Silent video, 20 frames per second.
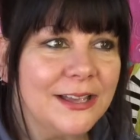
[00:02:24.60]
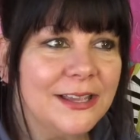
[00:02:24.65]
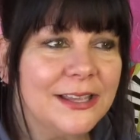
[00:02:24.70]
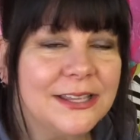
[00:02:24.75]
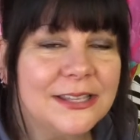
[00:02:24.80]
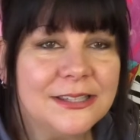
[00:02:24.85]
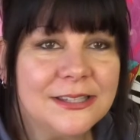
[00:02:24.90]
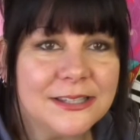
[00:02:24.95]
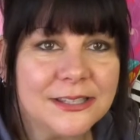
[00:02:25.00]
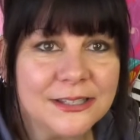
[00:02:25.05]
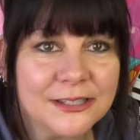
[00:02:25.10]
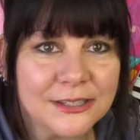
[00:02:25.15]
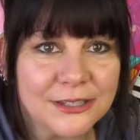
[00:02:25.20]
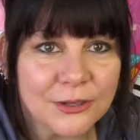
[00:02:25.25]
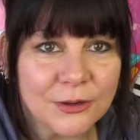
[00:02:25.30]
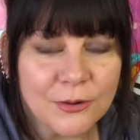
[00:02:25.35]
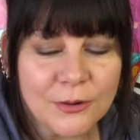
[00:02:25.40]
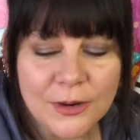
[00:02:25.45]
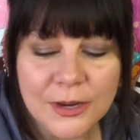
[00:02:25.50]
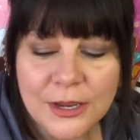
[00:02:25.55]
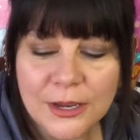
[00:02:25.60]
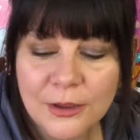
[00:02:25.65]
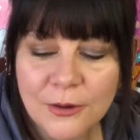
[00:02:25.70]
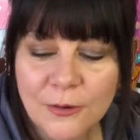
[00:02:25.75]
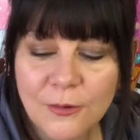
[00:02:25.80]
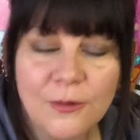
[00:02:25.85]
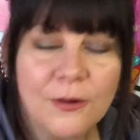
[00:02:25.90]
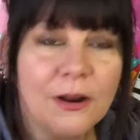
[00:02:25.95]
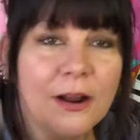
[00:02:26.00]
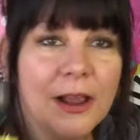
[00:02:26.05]
incense going,
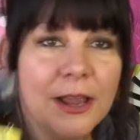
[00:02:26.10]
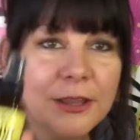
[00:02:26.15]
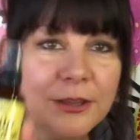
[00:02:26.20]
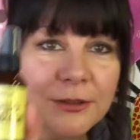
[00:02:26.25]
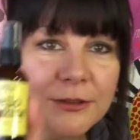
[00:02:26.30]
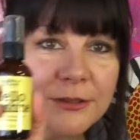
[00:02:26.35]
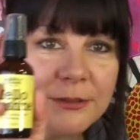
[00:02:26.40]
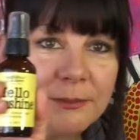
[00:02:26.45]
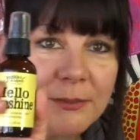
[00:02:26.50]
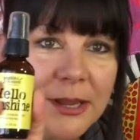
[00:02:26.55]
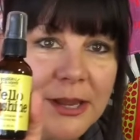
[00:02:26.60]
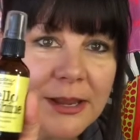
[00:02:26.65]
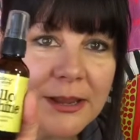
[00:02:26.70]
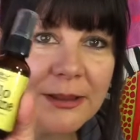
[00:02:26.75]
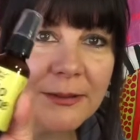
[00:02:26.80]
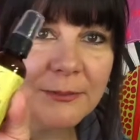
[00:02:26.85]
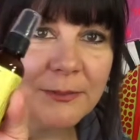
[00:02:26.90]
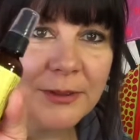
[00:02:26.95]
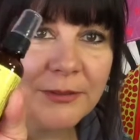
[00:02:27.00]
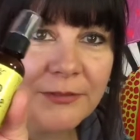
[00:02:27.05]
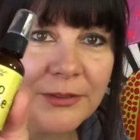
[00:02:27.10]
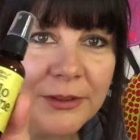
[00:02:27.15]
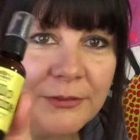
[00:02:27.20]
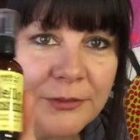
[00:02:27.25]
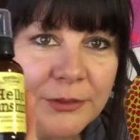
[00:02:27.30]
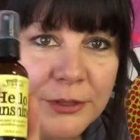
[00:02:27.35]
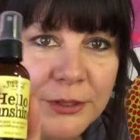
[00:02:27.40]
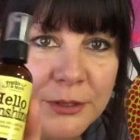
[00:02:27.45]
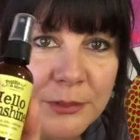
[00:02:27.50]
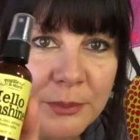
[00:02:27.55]
or I use my
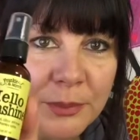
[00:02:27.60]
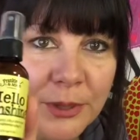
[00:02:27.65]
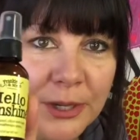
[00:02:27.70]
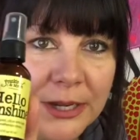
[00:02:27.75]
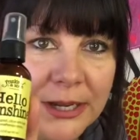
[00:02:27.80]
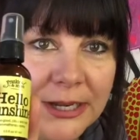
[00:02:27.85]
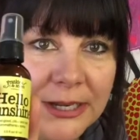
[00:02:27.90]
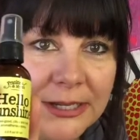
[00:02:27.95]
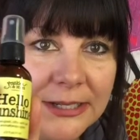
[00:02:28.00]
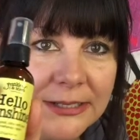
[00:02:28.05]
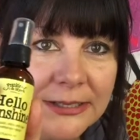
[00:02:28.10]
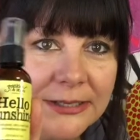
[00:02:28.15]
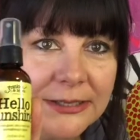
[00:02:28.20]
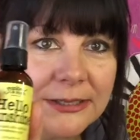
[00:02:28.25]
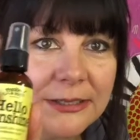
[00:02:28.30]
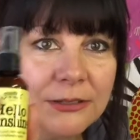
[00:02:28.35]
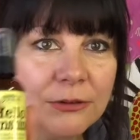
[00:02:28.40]
favorite sprays